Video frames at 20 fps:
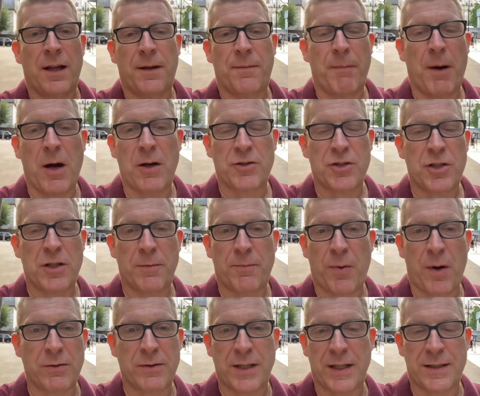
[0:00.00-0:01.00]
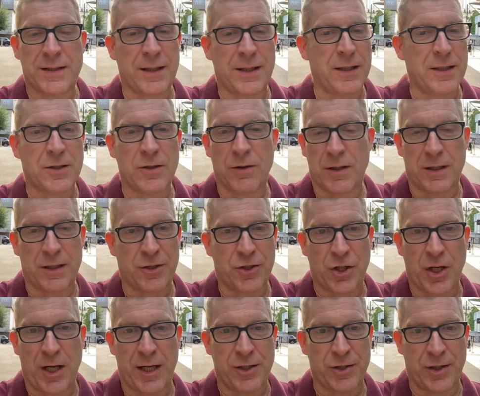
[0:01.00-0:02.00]
Marching and protesting is not going to
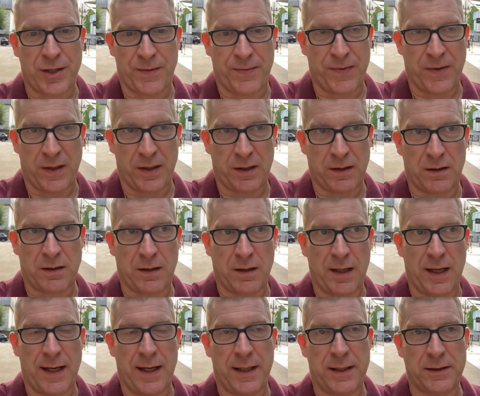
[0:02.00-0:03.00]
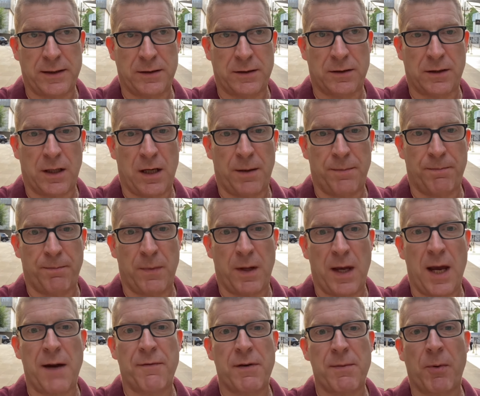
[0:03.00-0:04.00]
change anything, and
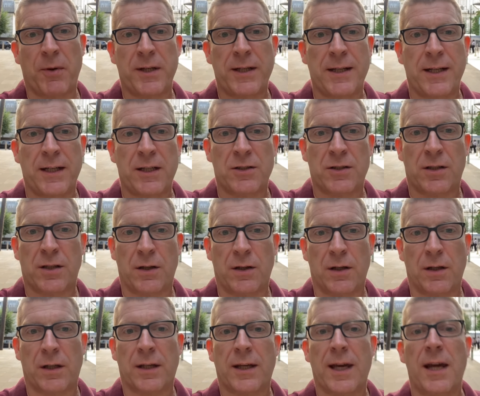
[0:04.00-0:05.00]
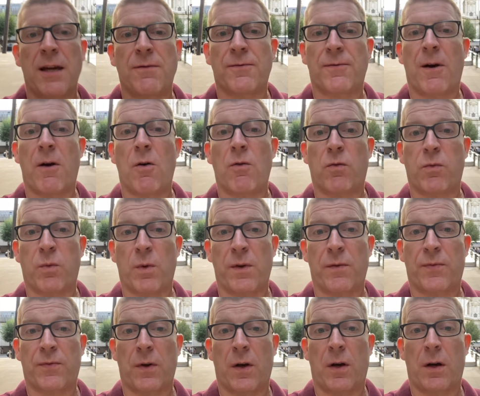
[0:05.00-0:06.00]
everybody needs to get involved
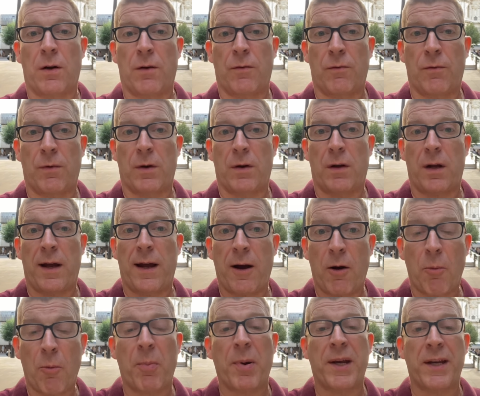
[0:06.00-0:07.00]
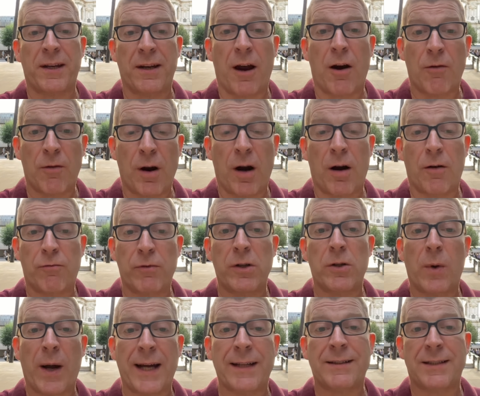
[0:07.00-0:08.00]
with helping a
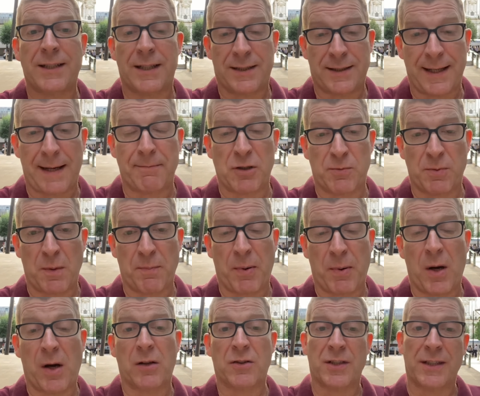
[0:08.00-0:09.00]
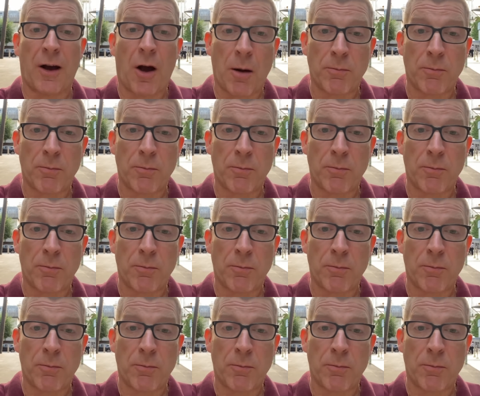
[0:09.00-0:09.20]
real anti-establishment party.